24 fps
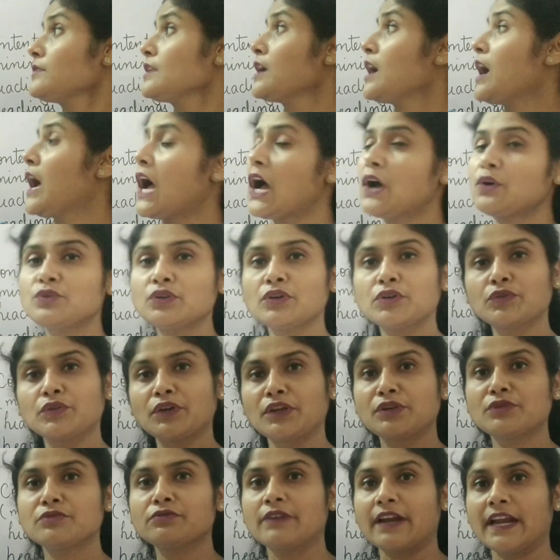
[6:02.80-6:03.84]
How you're
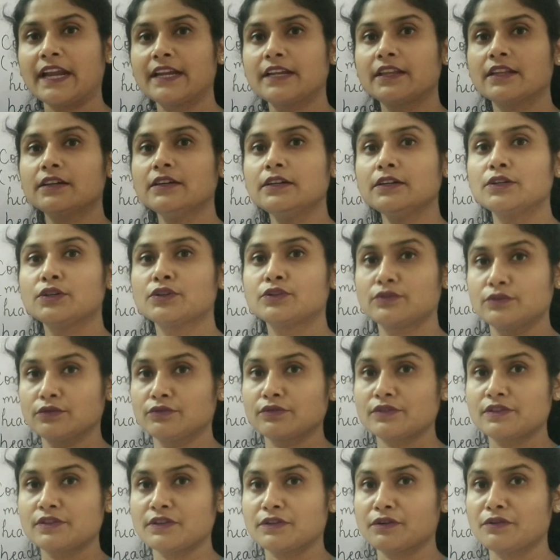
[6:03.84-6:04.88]
going to write the
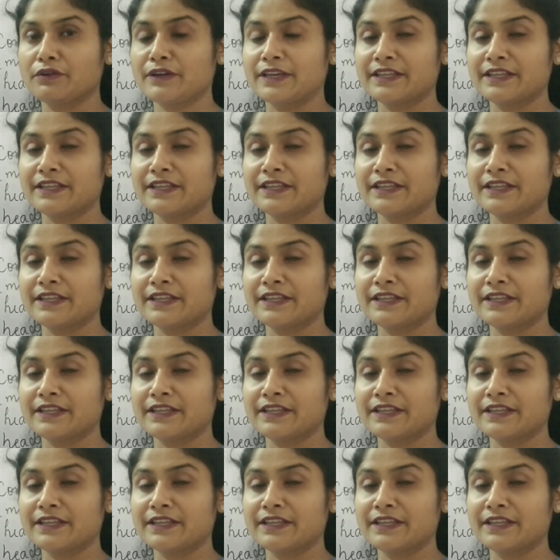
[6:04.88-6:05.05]
notes in your